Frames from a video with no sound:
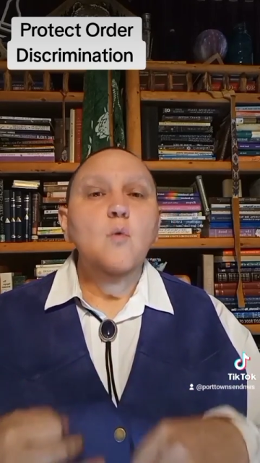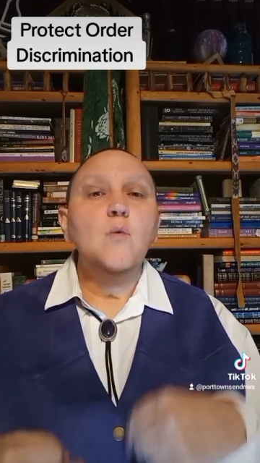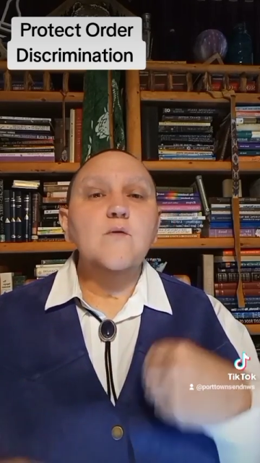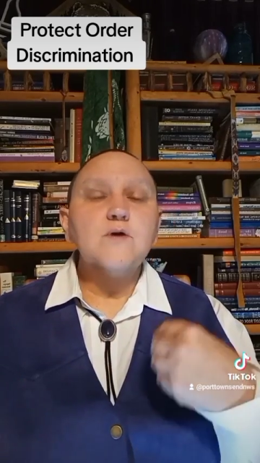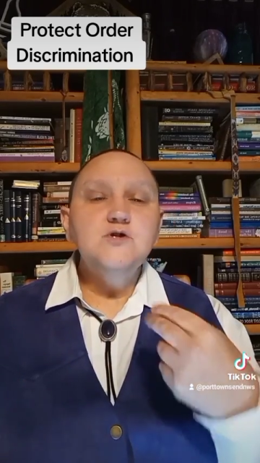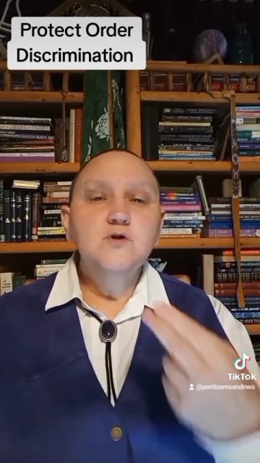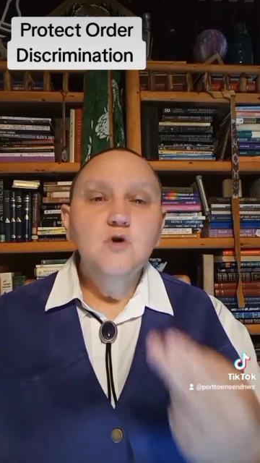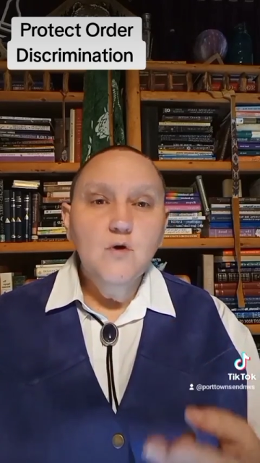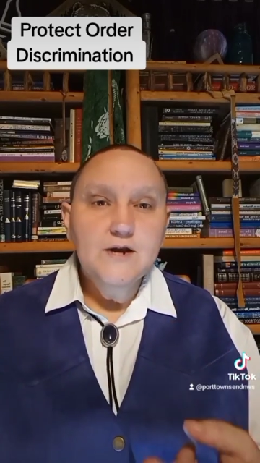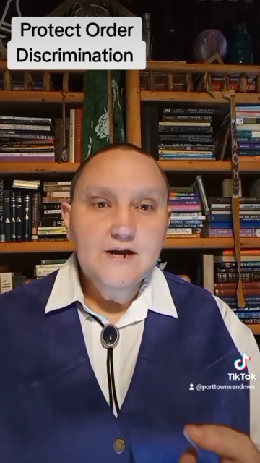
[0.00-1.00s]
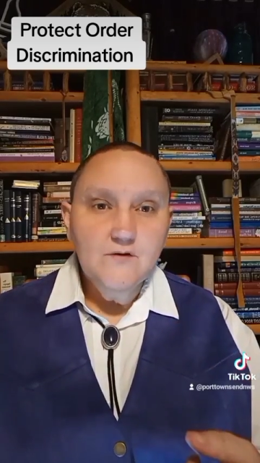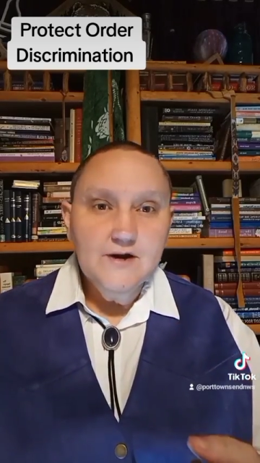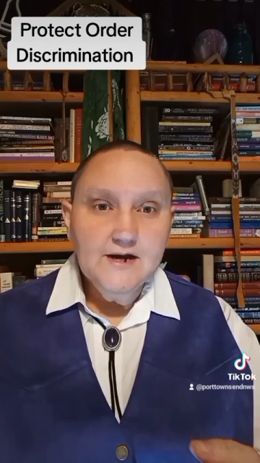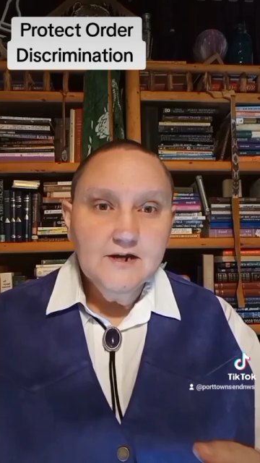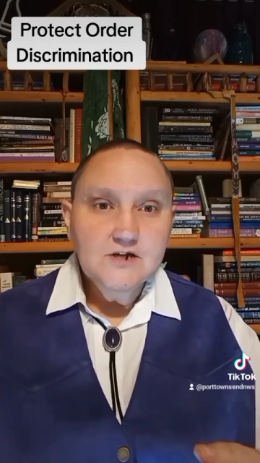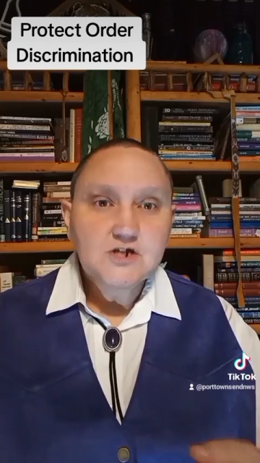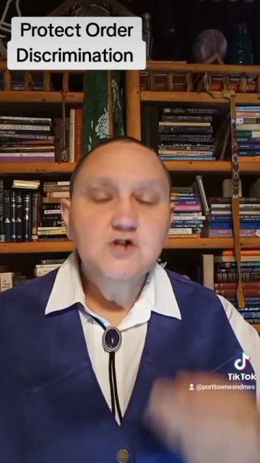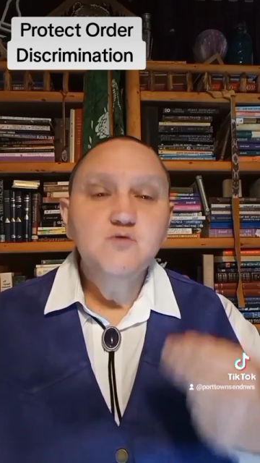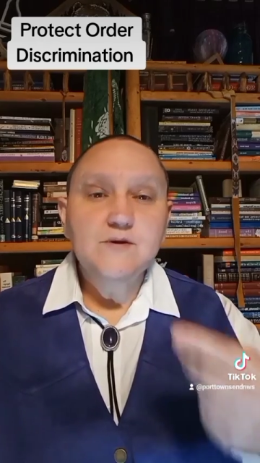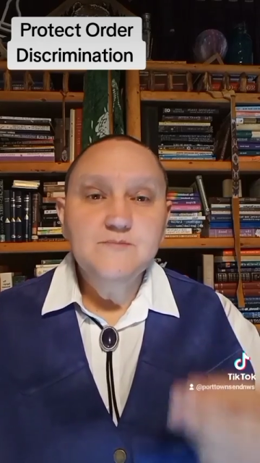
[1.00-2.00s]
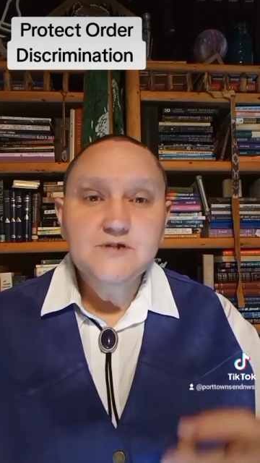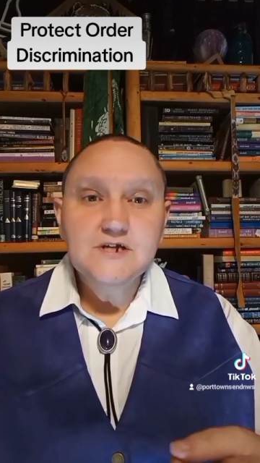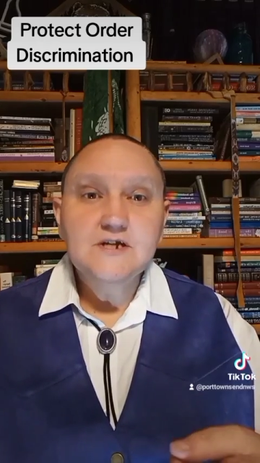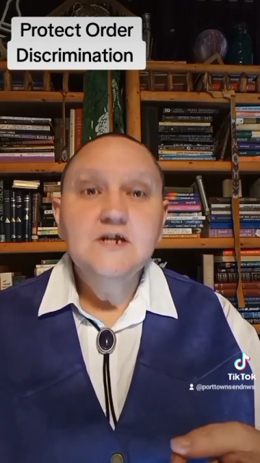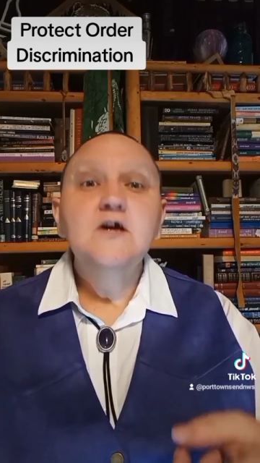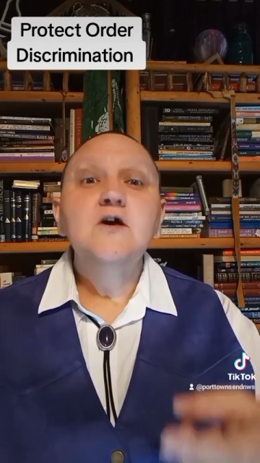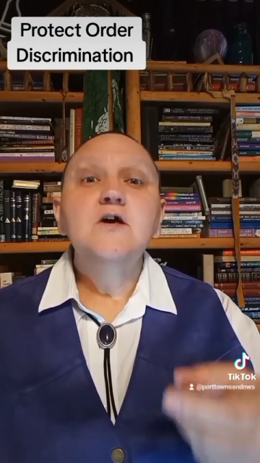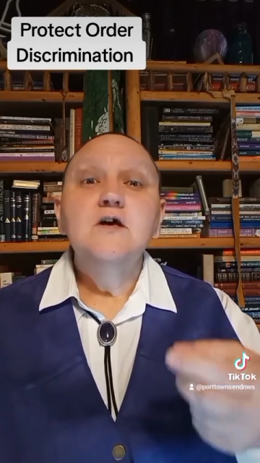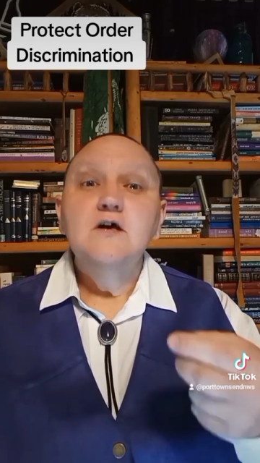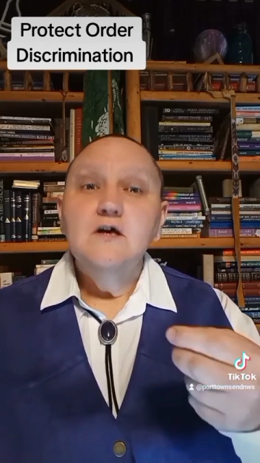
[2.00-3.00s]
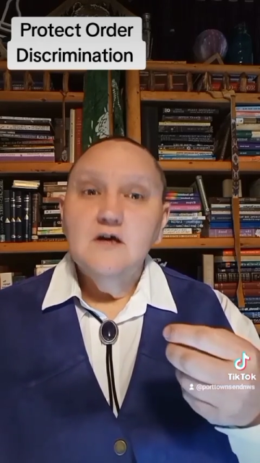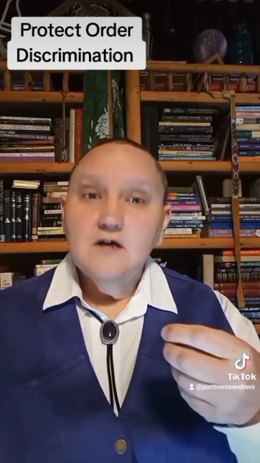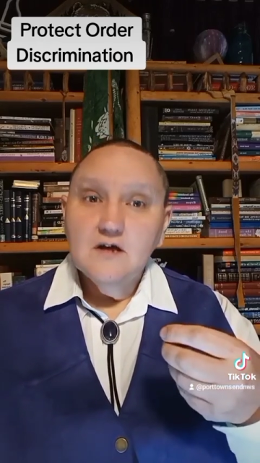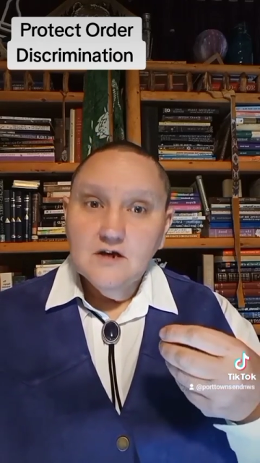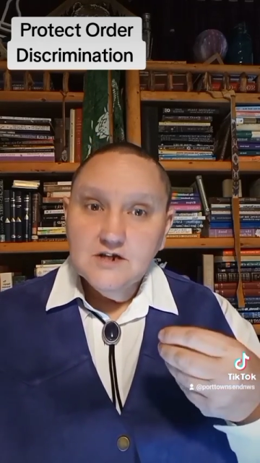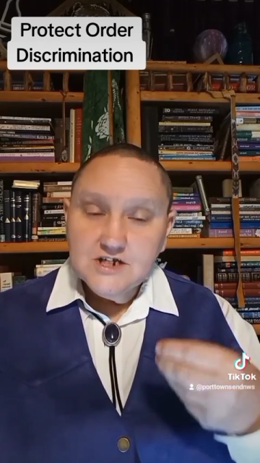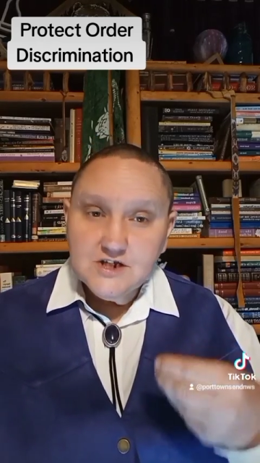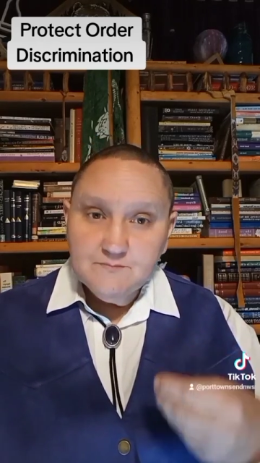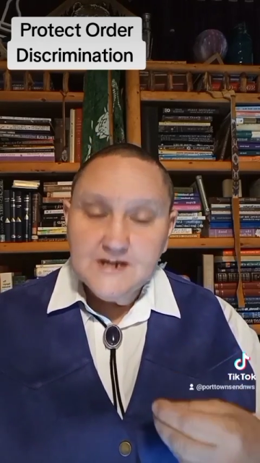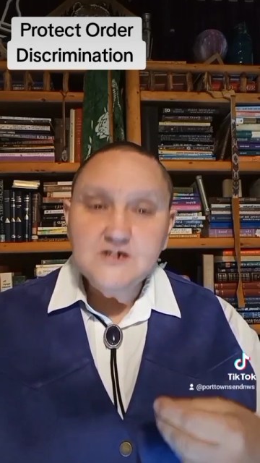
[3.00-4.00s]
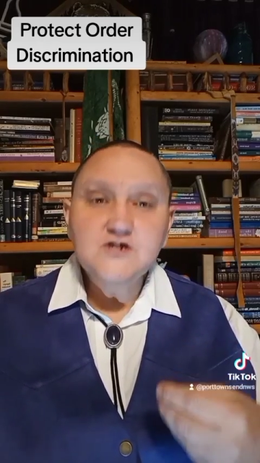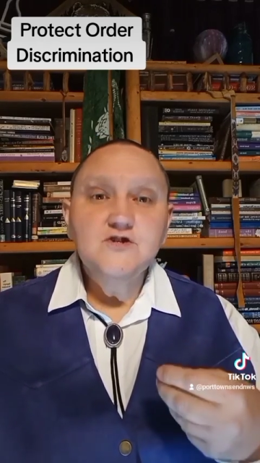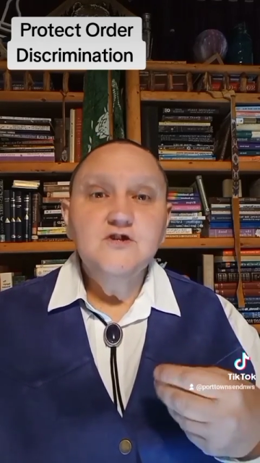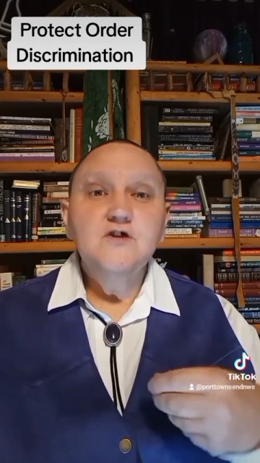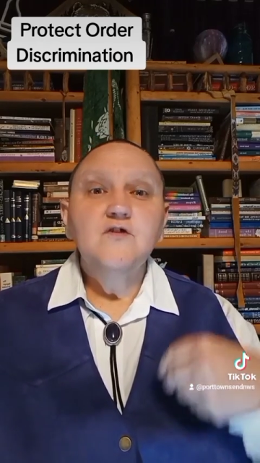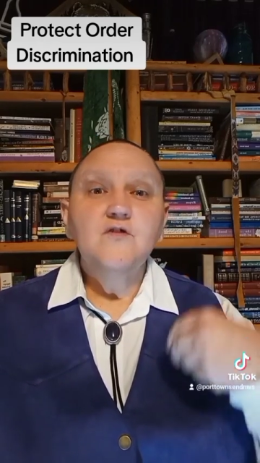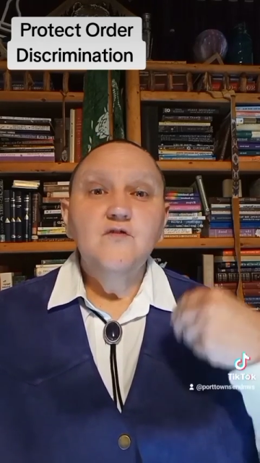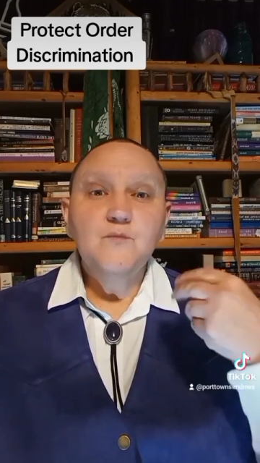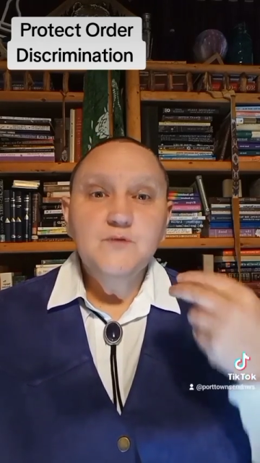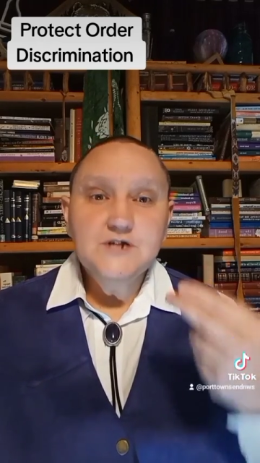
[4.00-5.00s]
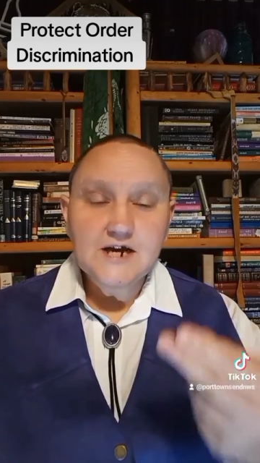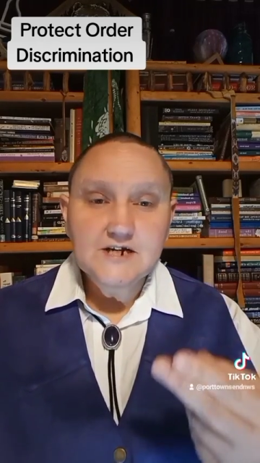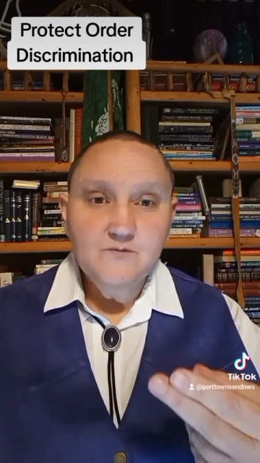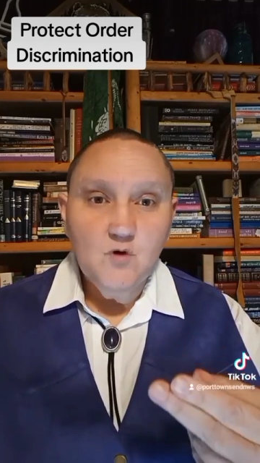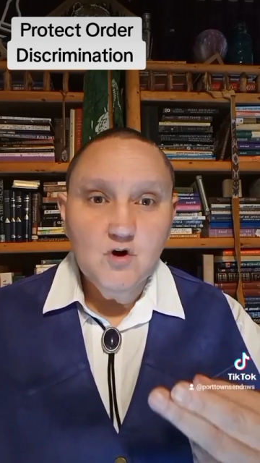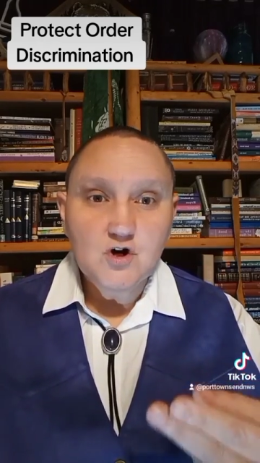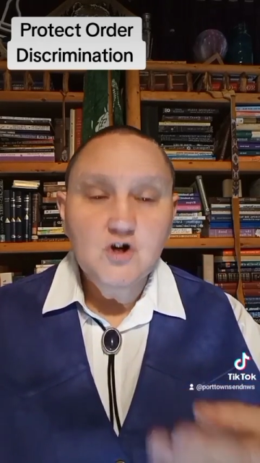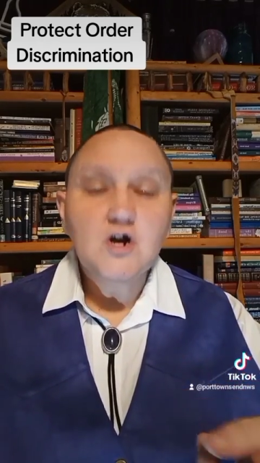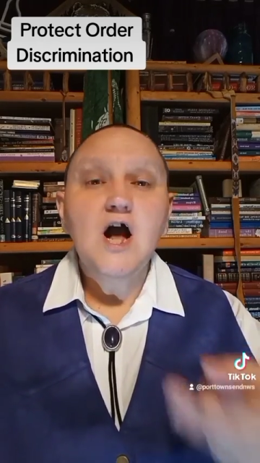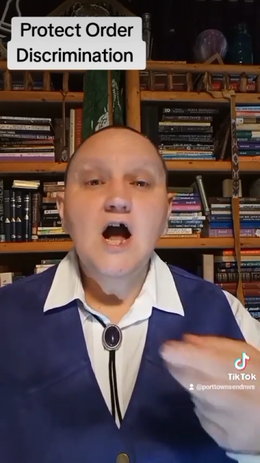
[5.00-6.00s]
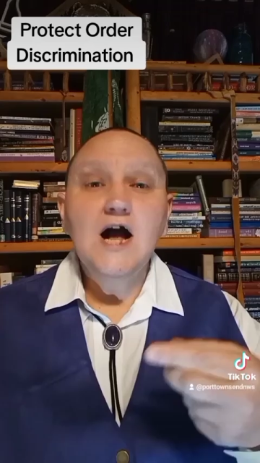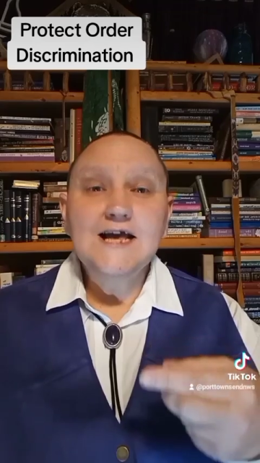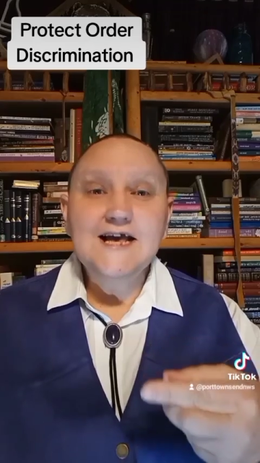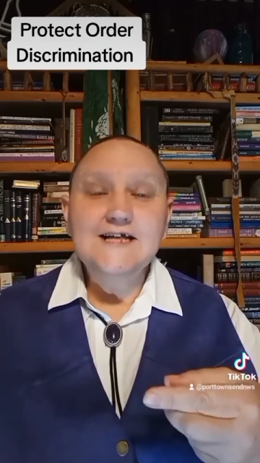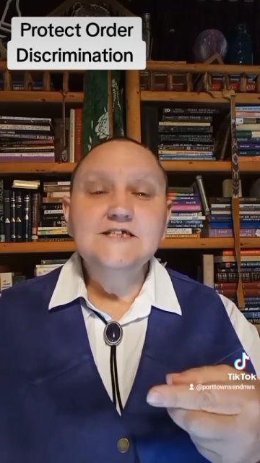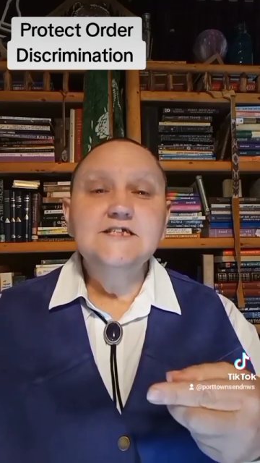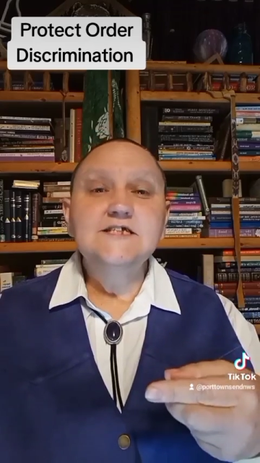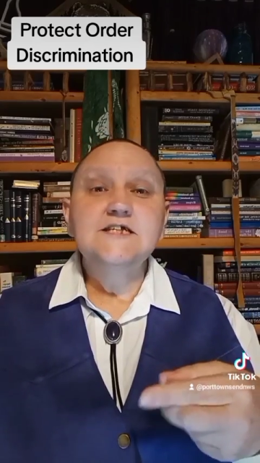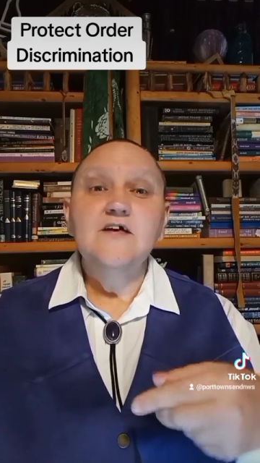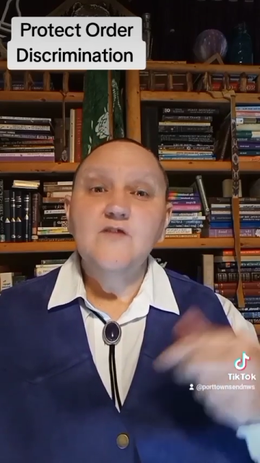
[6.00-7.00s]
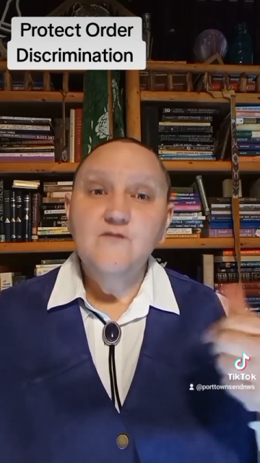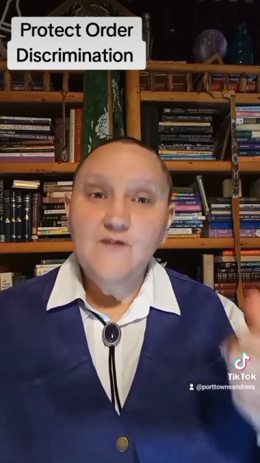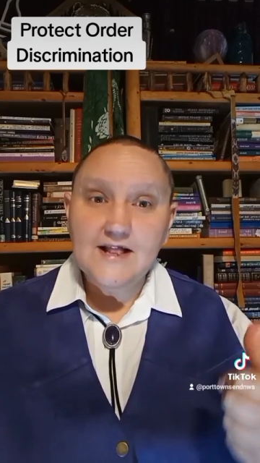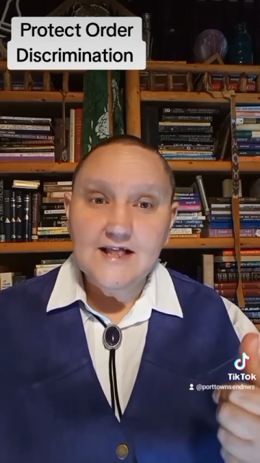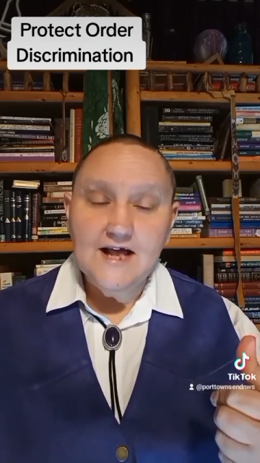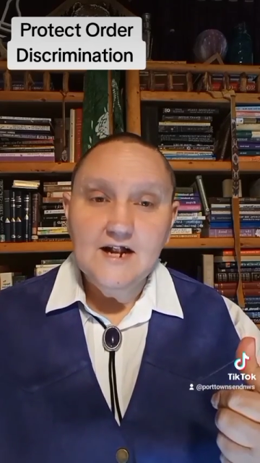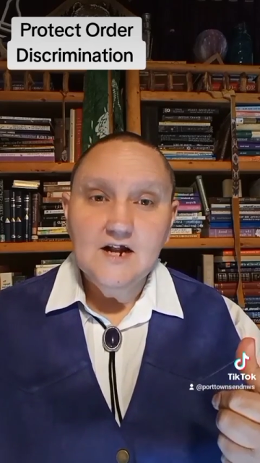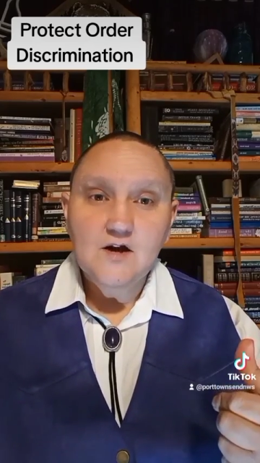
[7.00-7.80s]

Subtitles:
We went to a court hearing. Judge Rimson dismissed the protective order against the fella